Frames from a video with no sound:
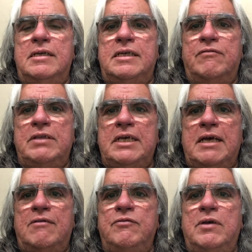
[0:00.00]
Definitely
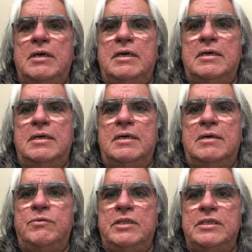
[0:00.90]
have
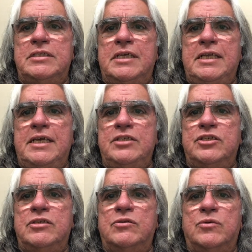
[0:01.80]
a real estate
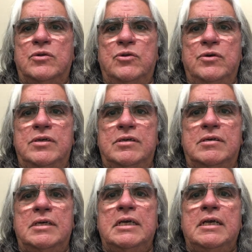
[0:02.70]
agent or a
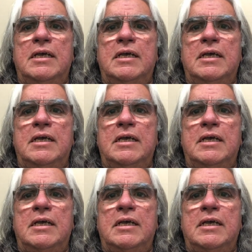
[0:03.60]
lawyer